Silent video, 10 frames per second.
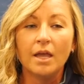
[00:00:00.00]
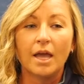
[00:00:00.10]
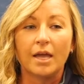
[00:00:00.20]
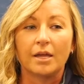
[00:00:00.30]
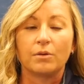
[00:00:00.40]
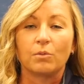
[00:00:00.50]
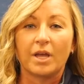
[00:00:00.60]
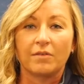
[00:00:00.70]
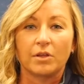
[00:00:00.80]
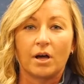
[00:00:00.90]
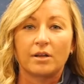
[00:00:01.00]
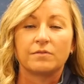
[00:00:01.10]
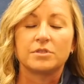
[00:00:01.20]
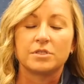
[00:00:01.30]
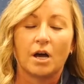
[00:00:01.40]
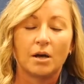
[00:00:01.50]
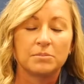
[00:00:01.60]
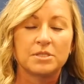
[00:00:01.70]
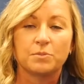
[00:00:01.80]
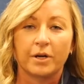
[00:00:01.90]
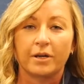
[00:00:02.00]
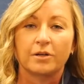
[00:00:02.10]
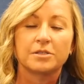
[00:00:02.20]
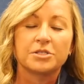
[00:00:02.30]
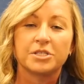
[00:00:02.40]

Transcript: And we have a lot of Dom Springers.